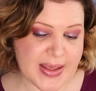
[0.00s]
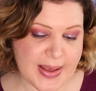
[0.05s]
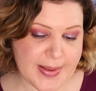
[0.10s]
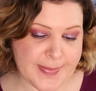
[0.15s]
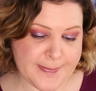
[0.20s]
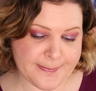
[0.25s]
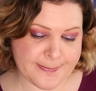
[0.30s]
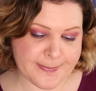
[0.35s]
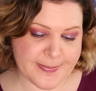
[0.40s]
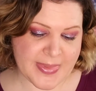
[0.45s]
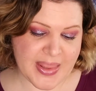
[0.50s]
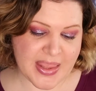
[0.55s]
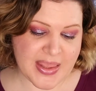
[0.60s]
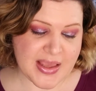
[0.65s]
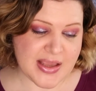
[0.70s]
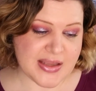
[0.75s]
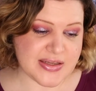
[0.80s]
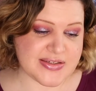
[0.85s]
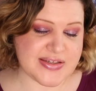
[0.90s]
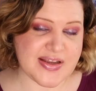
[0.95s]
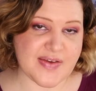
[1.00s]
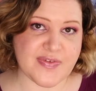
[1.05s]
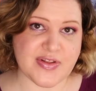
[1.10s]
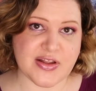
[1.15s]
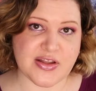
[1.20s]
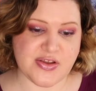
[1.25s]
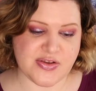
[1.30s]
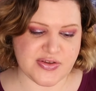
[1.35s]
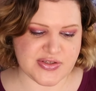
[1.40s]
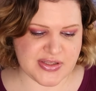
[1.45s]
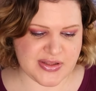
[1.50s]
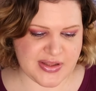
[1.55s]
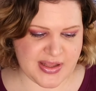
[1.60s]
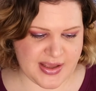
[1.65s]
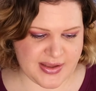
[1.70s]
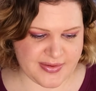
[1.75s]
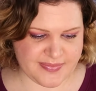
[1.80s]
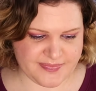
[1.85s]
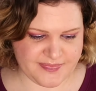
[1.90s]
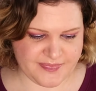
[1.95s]
yeah, definitely using
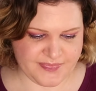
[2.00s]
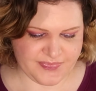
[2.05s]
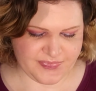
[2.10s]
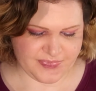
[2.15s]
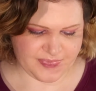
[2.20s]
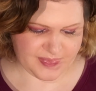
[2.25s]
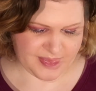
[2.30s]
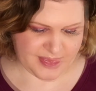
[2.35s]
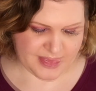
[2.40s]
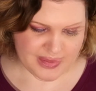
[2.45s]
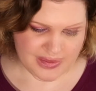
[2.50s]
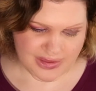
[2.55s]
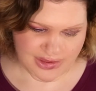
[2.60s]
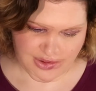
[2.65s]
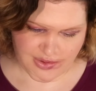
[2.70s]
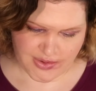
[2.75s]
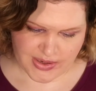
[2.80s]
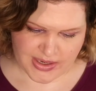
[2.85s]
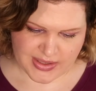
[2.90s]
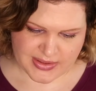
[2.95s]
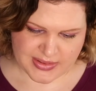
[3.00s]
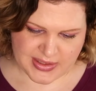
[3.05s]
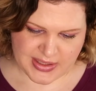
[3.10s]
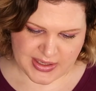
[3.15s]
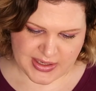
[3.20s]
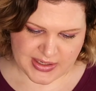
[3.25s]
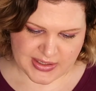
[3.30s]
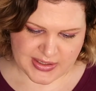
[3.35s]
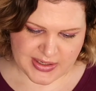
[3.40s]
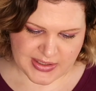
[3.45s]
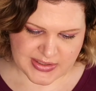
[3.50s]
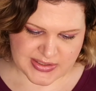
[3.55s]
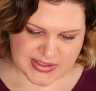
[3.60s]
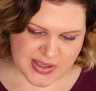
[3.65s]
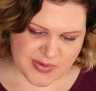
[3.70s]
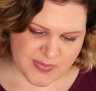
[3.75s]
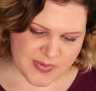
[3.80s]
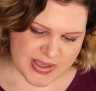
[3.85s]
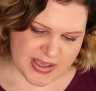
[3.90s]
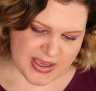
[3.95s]
that. Alright, the next
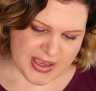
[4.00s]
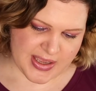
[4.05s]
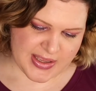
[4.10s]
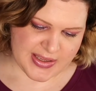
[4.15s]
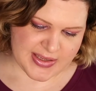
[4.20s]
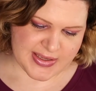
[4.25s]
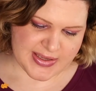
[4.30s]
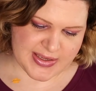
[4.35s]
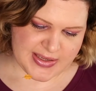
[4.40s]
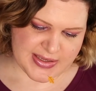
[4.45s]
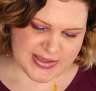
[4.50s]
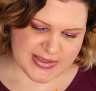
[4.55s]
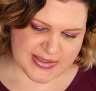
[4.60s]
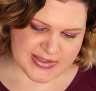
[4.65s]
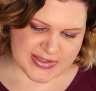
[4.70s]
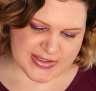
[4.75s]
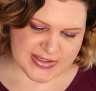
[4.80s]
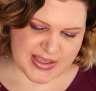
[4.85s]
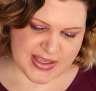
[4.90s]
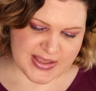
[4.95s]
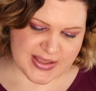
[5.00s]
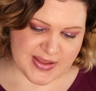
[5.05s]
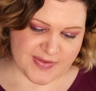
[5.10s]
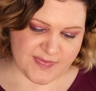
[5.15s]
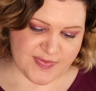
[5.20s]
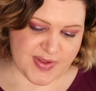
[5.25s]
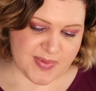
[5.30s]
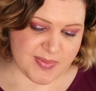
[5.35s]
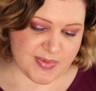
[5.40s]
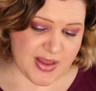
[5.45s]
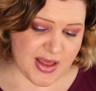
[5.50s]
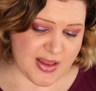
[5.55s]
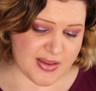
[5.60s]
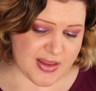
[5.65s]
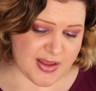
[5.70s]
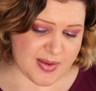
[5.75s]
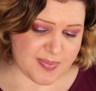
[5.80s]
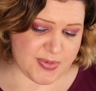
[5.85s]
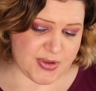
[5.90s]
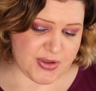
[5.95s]
thing we got is Give Them
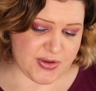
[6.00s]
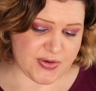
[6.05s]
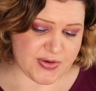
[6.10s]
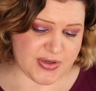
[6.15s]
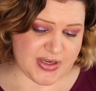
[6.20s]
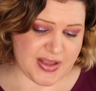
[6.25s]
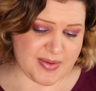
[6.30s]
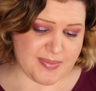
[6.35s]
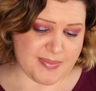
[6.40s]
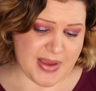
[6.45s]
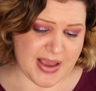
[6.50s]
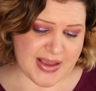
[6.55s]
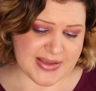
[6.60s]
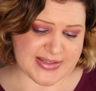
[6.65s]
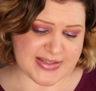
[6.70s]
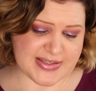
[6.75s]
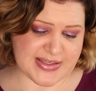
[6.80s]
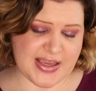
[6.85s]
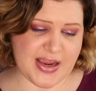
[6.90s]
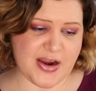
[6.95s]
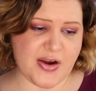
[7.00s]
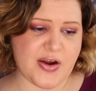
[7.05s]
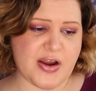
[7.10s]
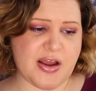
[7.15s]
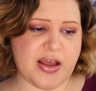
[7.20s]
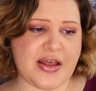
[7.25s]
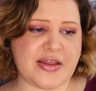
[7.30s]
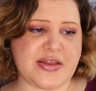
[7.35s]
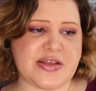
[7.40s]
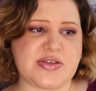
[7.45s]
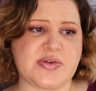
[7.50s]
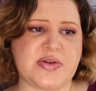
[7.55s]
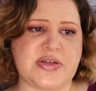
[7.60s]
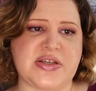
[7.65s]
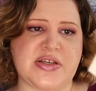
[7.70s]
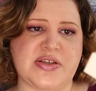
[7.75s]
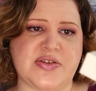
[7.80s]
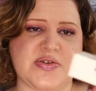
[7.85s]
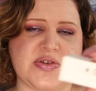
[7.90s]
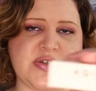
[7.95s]
Lala Beauty Mascara. This
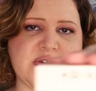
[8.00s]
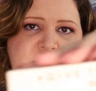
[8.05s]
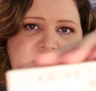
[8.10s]
retails for